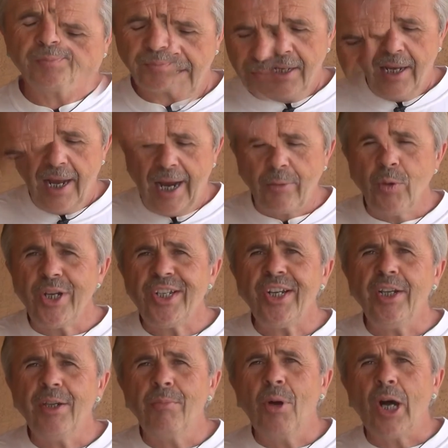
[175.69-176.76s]
I
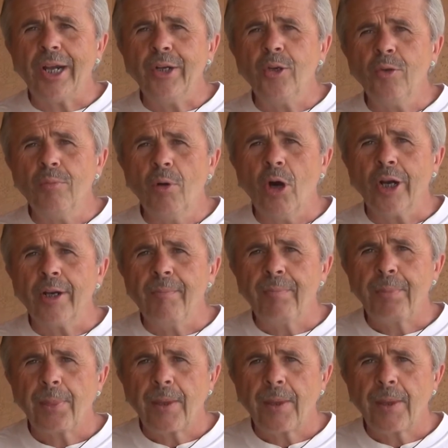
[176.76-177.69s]
recently bought a new book.